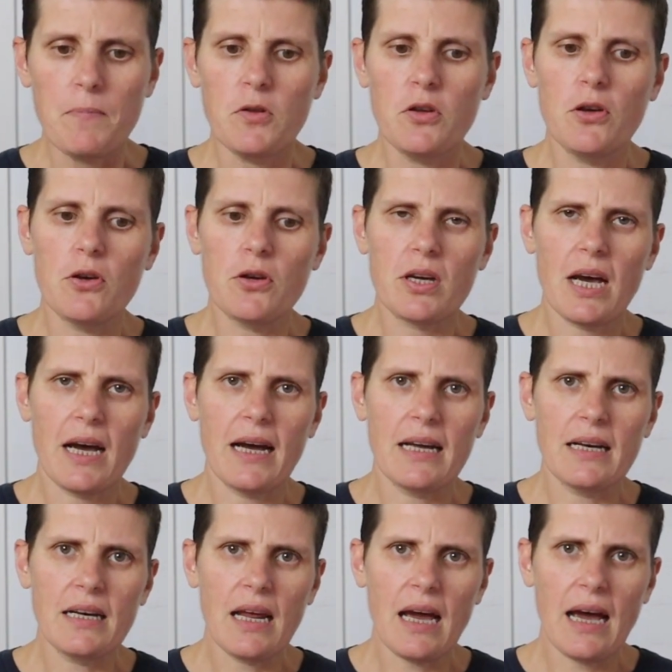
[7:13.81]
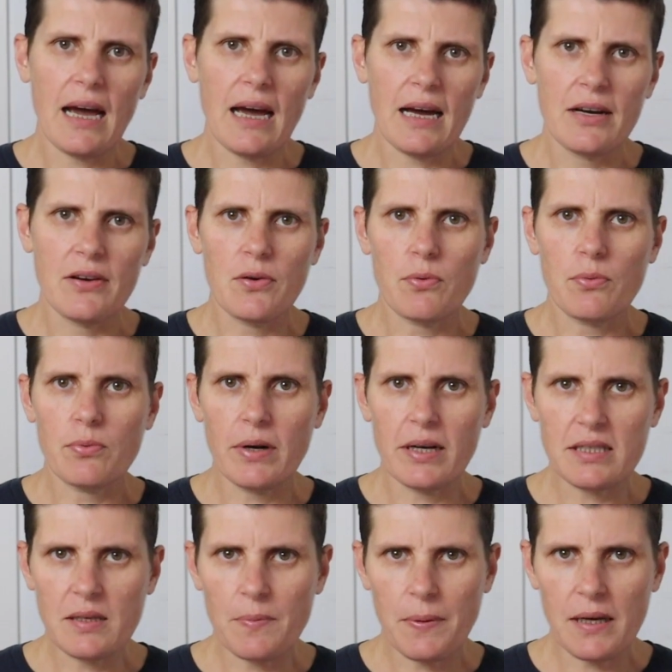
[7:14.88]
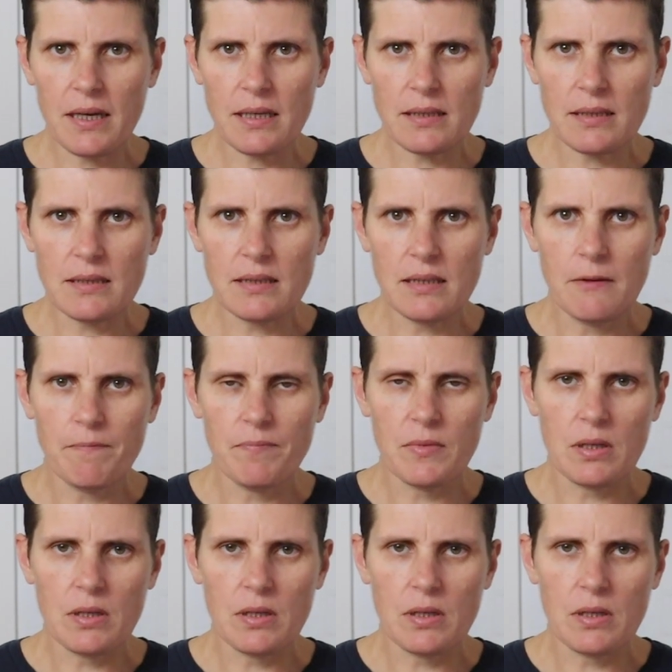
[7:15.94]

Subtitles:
You can add recipes